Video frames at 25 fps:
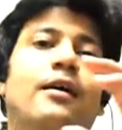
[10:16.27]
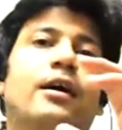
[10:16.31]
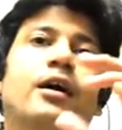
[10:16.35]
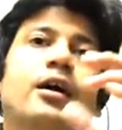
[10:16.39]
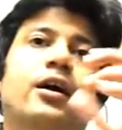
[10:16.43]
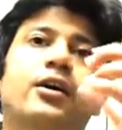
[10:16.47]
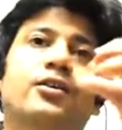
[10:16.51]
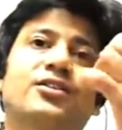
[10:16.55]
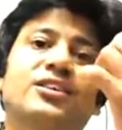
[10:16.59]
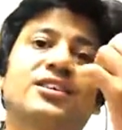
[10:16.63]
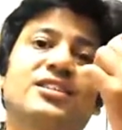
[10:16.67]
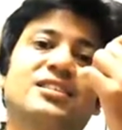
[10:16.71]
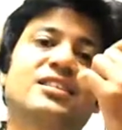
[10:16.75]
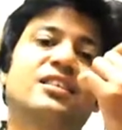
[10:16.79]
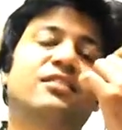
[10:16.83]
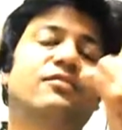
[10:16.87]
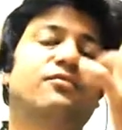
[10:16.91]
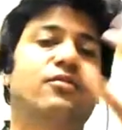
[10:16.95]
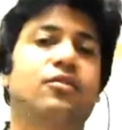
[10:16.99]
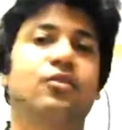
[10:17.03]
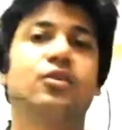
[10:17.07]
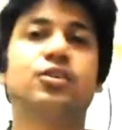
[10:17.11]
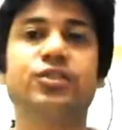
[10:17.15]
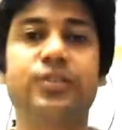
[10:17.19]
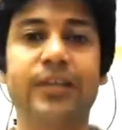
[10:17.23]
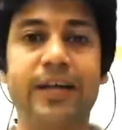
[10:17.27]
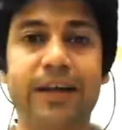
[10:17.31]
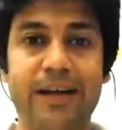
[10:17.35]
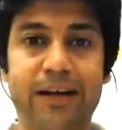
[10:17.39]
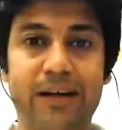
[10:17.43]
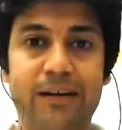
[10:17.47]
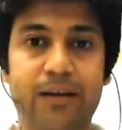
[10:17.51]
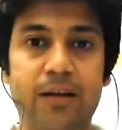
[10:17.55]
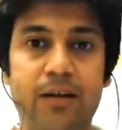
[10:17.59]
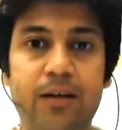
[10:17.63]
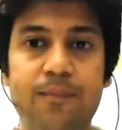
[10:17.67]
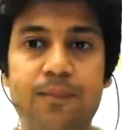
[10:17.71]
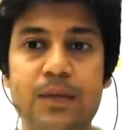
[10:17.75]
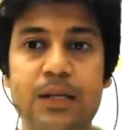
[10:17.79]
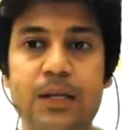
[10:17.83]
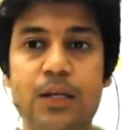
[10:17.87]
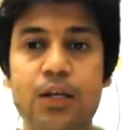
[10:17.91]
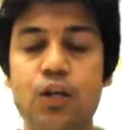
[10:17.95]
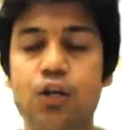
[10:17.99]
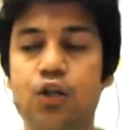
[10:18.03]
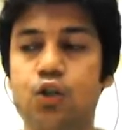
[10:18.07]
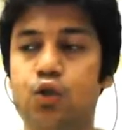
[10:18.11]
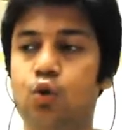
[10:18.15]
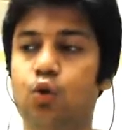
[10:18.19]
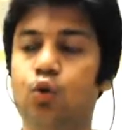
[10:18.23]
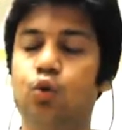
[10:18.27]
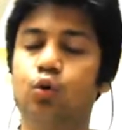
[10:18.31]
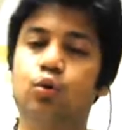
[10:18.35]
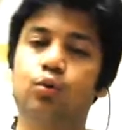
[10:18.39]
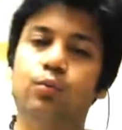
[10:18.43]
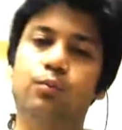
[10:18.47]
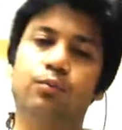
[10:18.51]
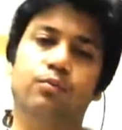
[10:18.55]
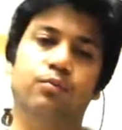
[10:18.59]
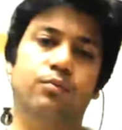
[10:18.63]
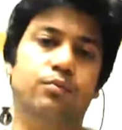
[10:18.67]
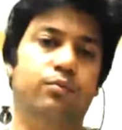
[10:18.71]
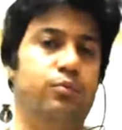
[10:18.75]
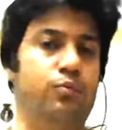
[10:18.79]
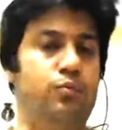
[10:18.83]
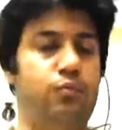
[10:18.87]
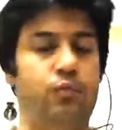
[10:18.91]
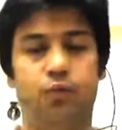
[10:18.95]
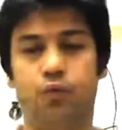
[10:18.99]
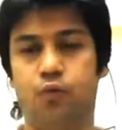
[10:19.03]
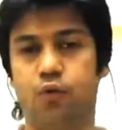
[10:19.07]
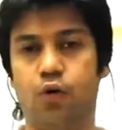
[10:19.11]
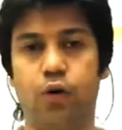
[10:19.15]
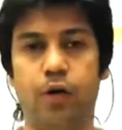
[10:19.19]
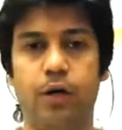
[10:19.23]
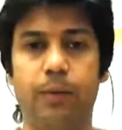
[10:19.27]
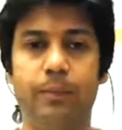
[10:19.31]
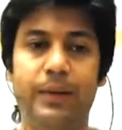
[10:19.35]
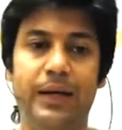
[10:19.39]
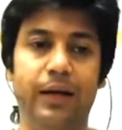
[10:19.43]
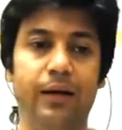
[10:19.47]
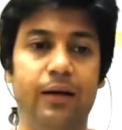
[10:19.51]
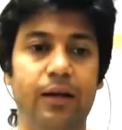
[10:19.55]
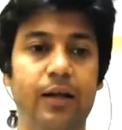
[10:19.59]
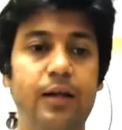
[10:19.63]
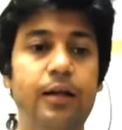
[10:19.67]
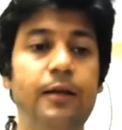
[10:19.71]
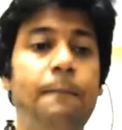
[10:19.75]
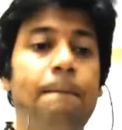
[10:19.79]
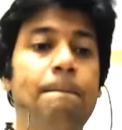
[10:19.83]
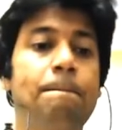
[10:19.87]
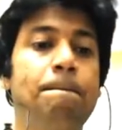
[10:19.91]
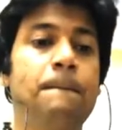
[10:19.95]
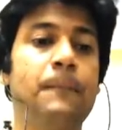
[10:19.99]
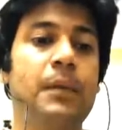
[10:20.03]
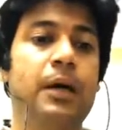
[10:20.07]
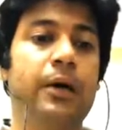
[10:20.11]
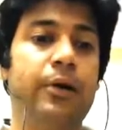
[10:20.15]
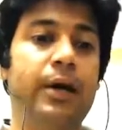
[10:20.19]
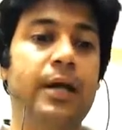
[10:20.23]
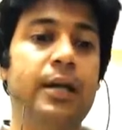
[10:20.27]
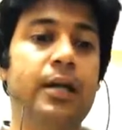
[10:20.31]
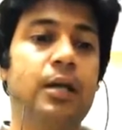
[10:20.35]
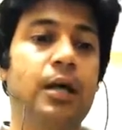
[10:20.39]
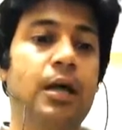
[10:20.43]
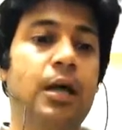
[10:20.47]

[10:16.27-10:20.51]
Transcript: this is the first character, so not a big deal, right?